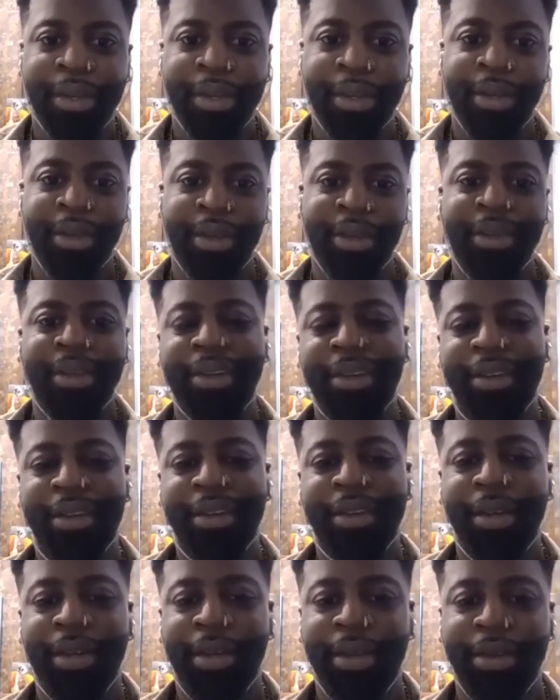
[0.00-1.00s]

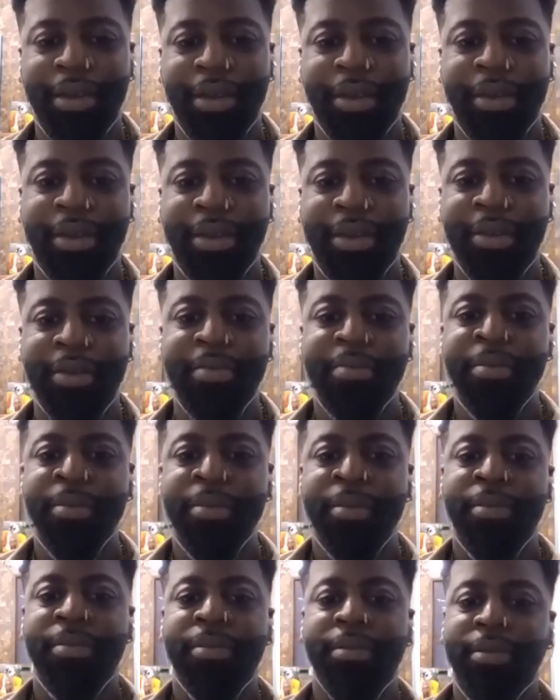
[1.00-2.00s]

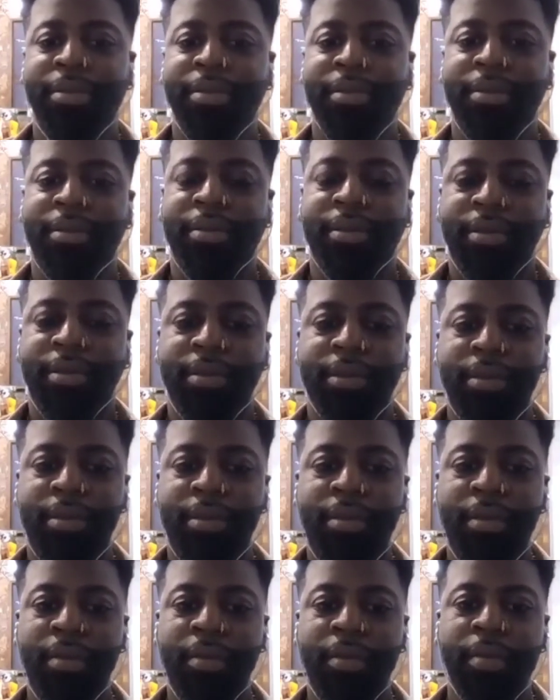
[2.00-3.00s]

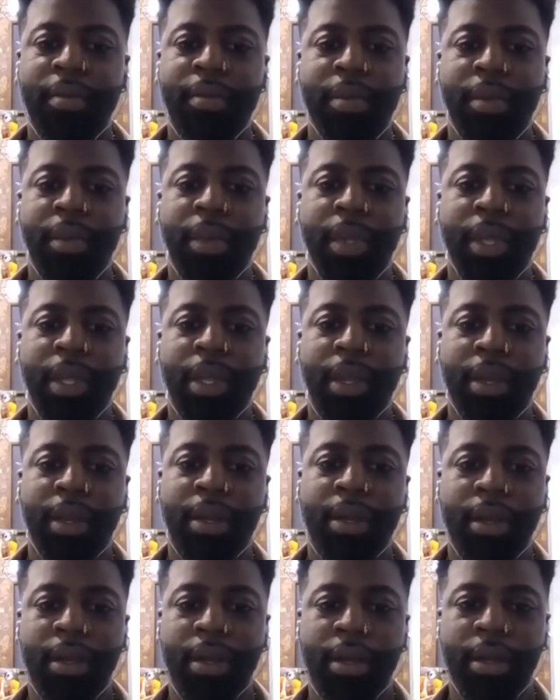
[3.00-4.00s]

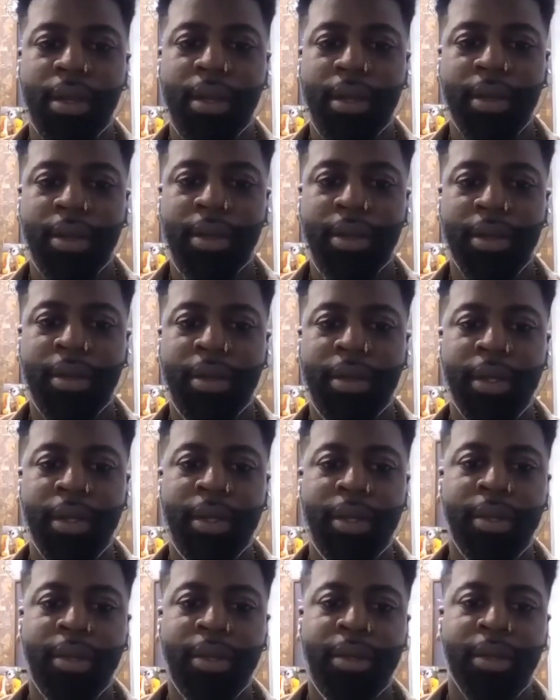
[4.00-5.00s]

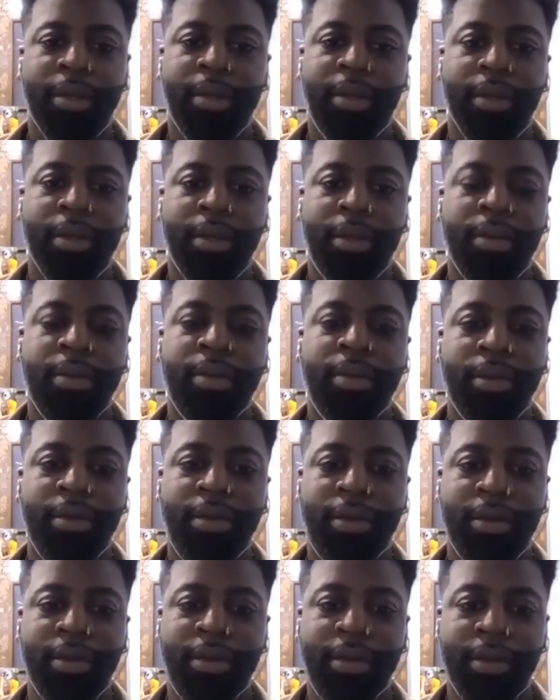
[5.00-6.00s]

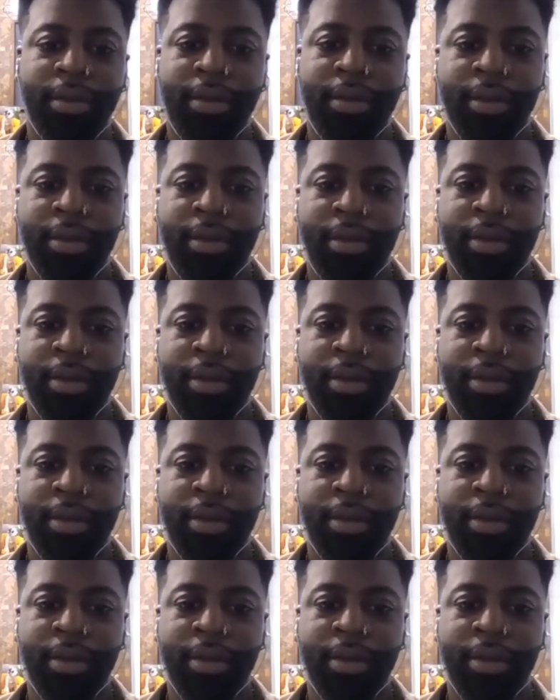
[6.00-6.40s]
[no speech]